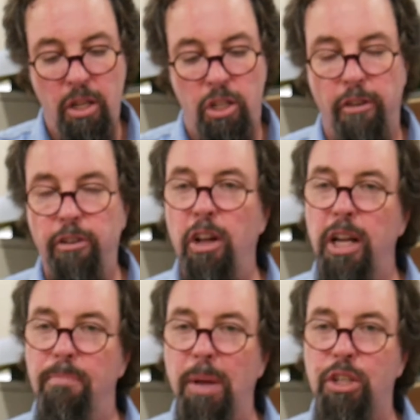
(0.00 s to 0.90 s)
So if you've got
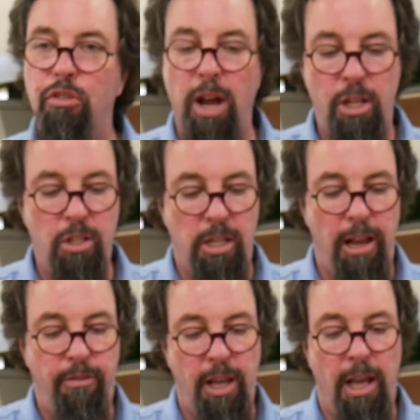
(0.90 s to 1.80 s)
any big scratches
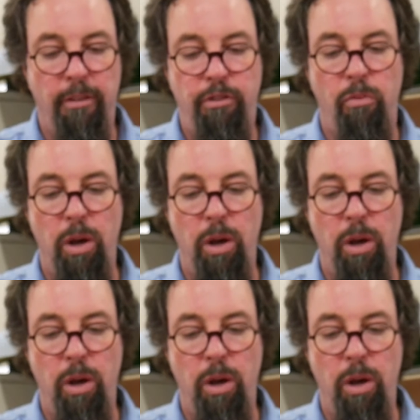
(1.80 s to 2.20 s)
left after